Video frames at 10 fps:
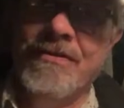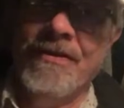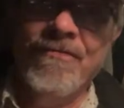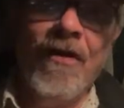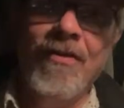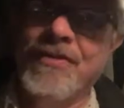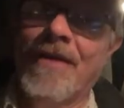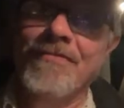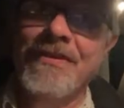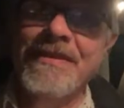the fault
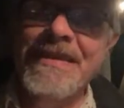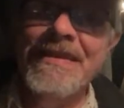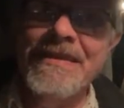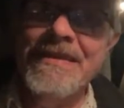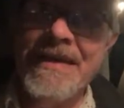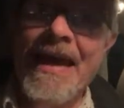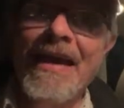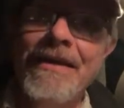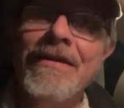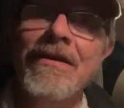of
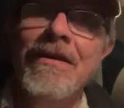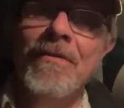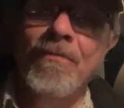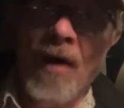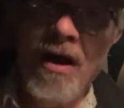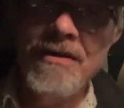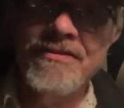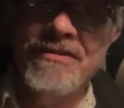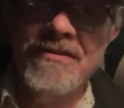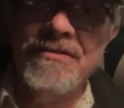DEA
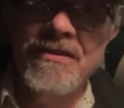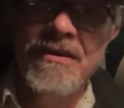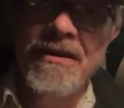policies.